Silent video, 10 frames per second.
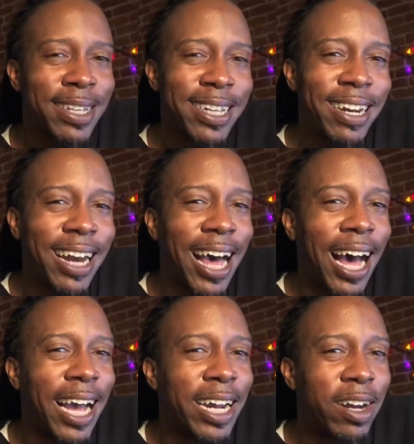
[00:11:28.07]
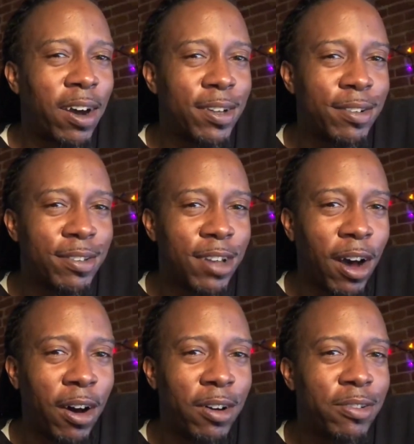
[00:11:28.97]
You lying? No, you
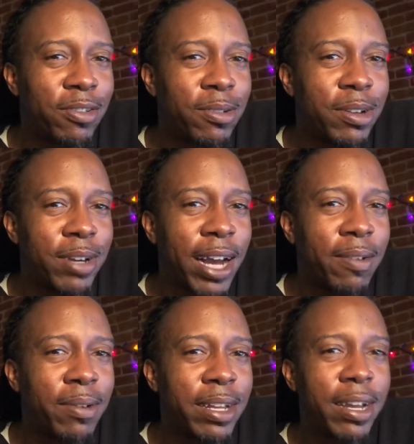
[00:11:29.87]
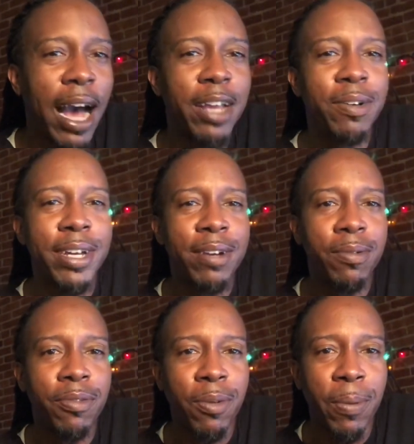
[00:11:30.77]
don't. How you
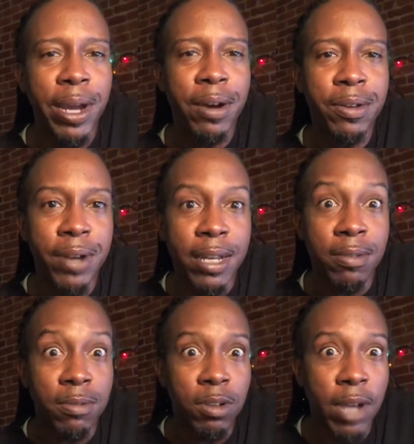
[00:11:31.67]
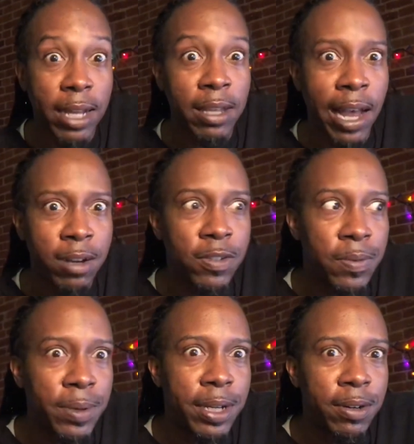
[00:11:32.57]
get for real? You got tigers
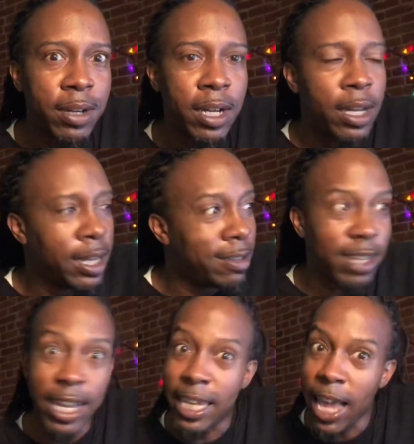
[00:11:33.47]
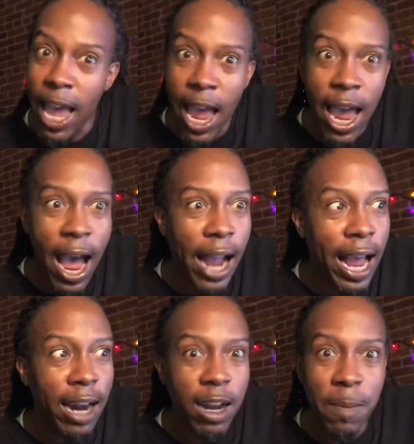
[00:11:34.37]
for real? He's like, yeah, I
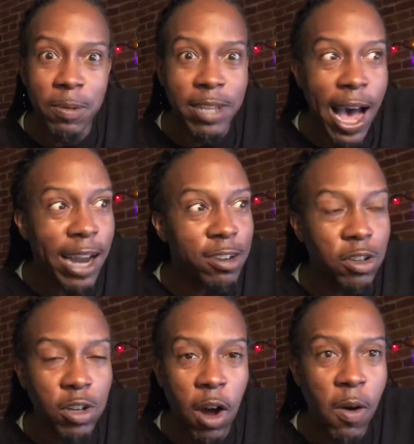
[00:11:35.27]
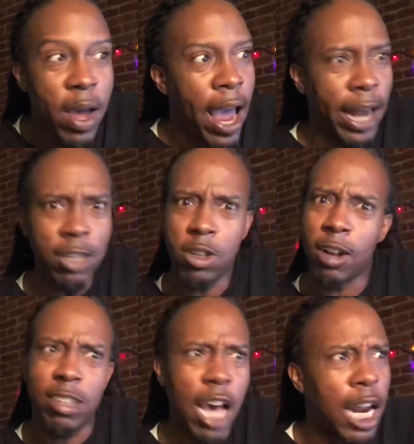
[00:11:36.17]
got a couple tigers, and he
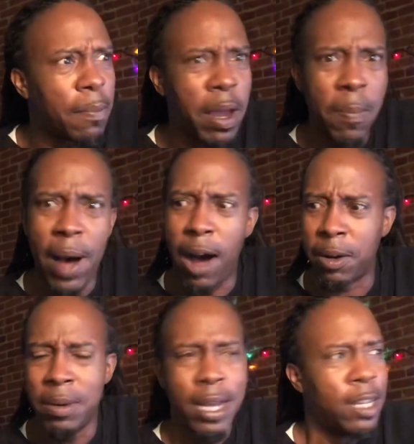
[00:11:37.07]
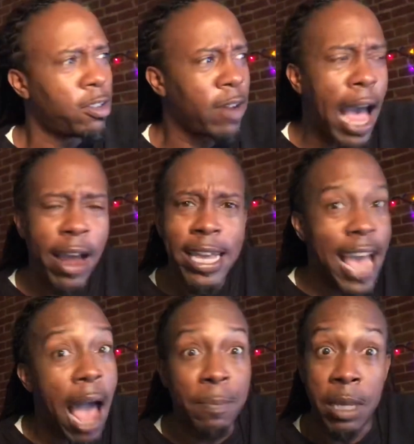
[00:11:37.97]
started telling me about them. So now he
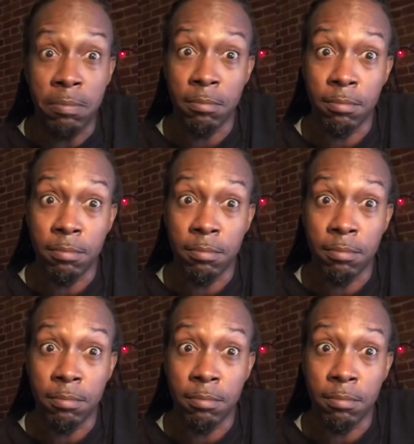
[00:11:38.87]
got me.